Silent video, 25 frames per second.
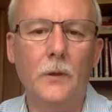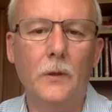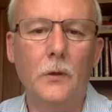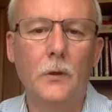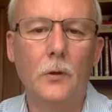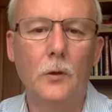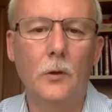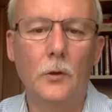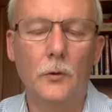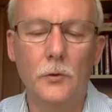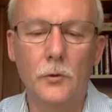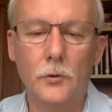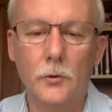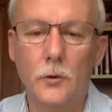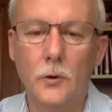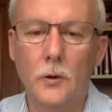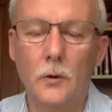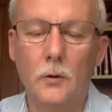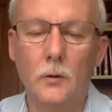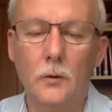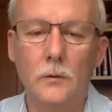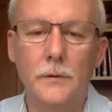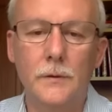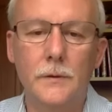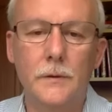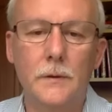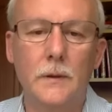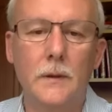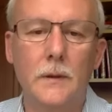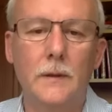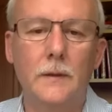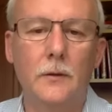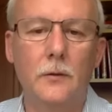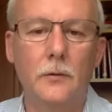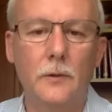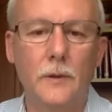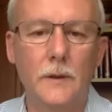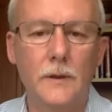controls the
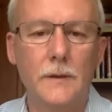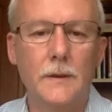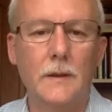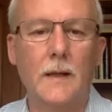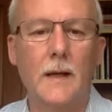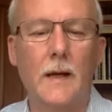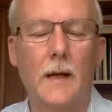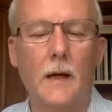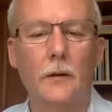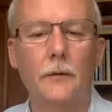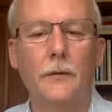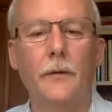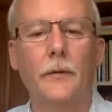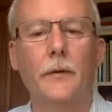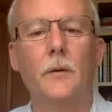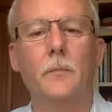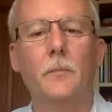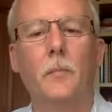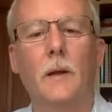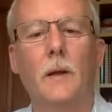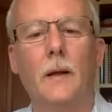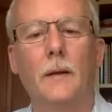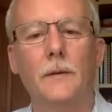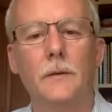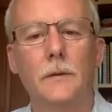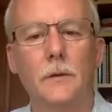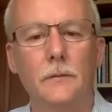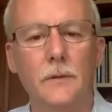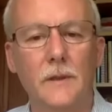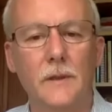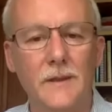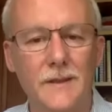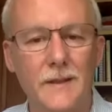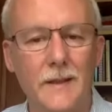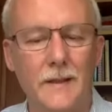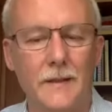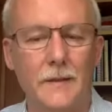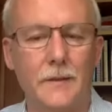increase in the health of the plant to
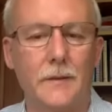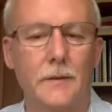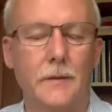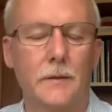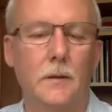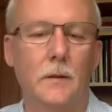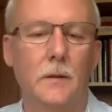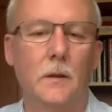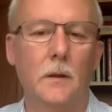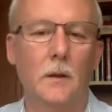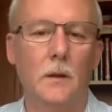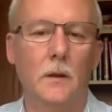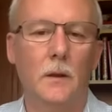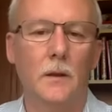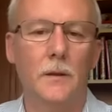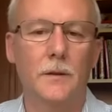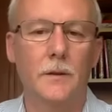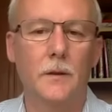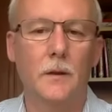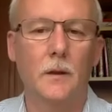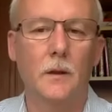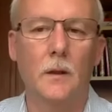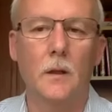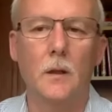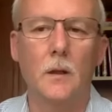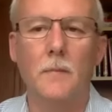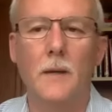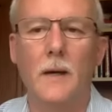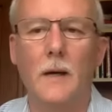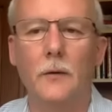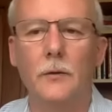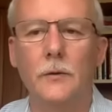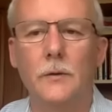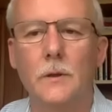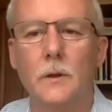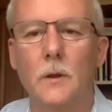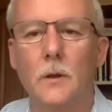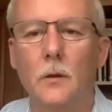resist a certain
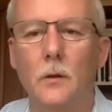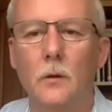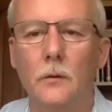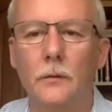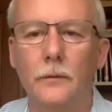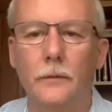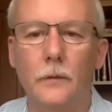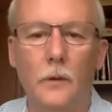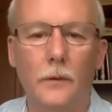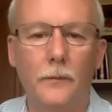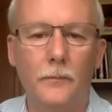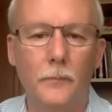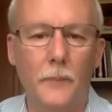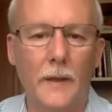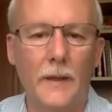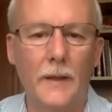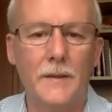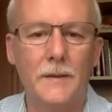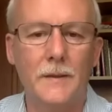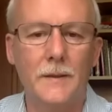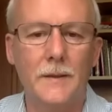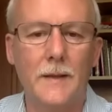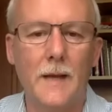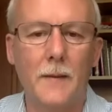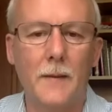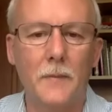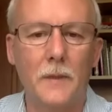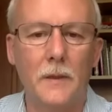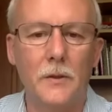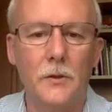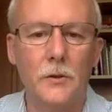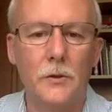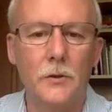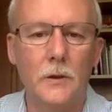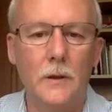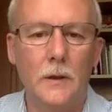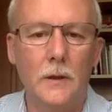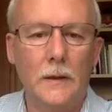amount of, of pest
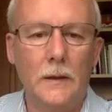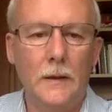damage.